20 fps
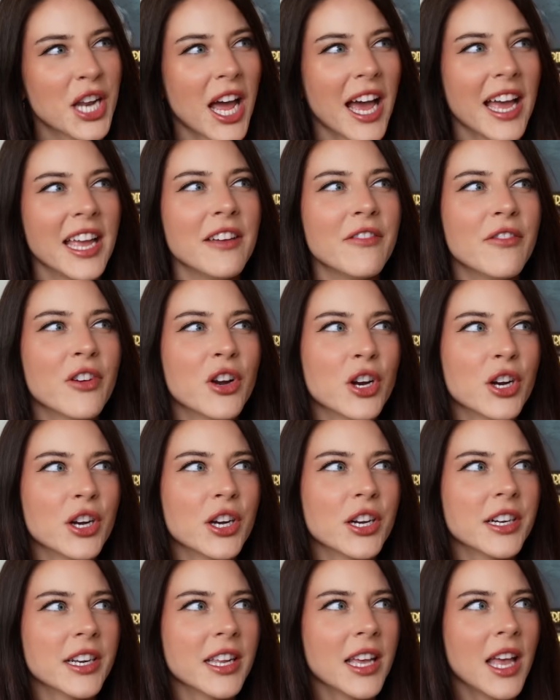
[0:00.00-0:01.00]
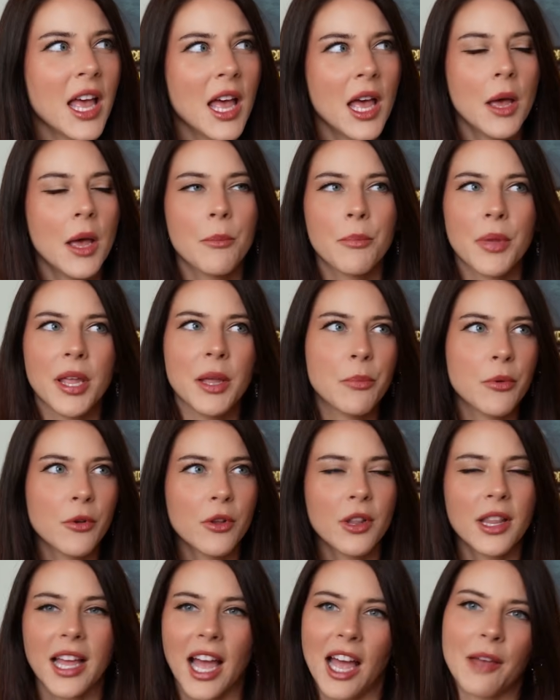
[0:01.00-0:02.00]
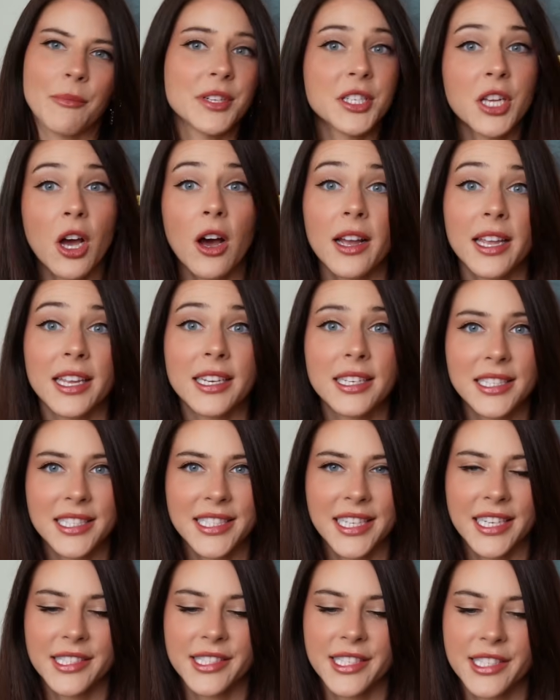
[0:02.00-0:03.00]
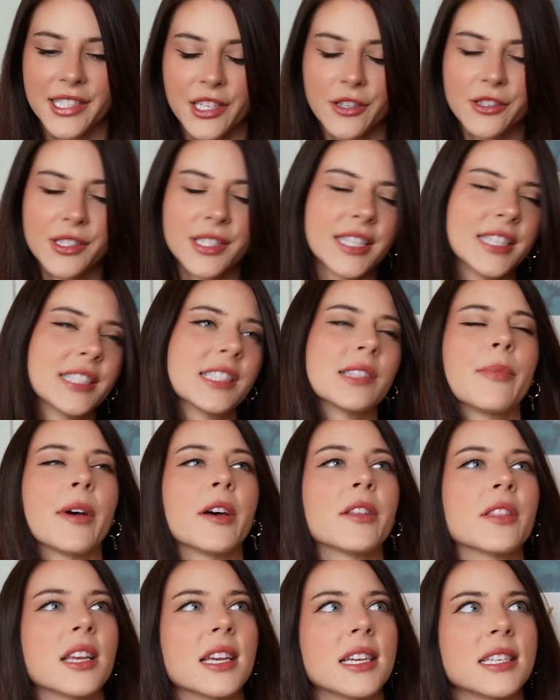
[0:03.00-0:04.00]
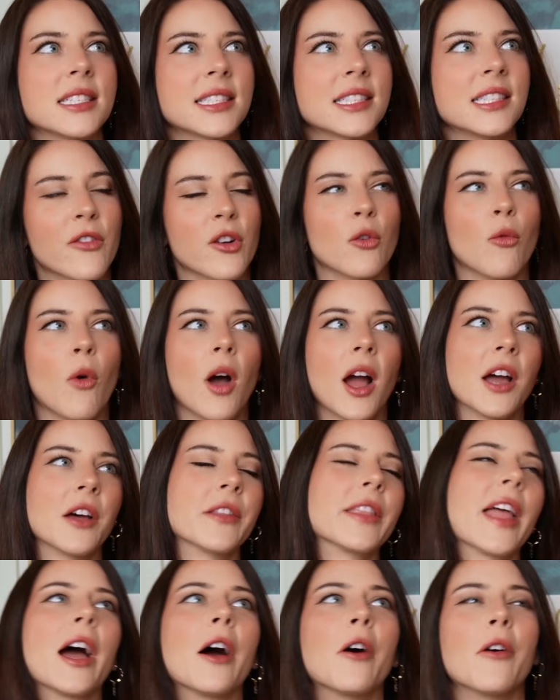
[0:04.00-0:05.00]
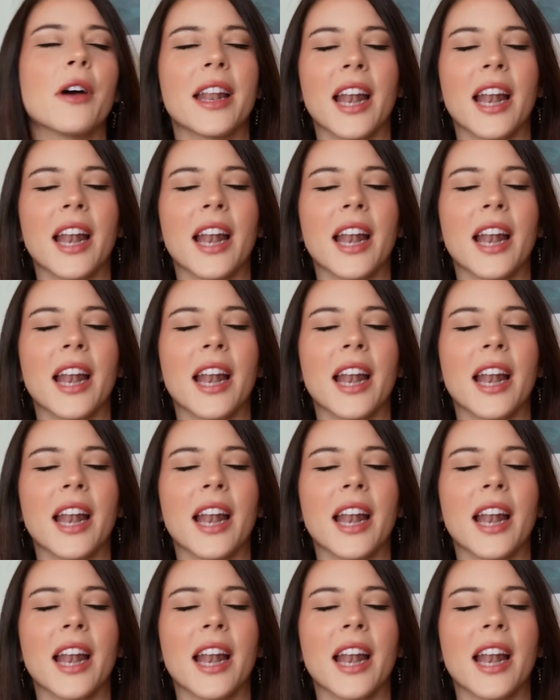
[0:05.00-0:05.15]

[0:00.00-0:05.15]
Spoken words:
I have heard people, like I've been talking to sales associates about this for a while now,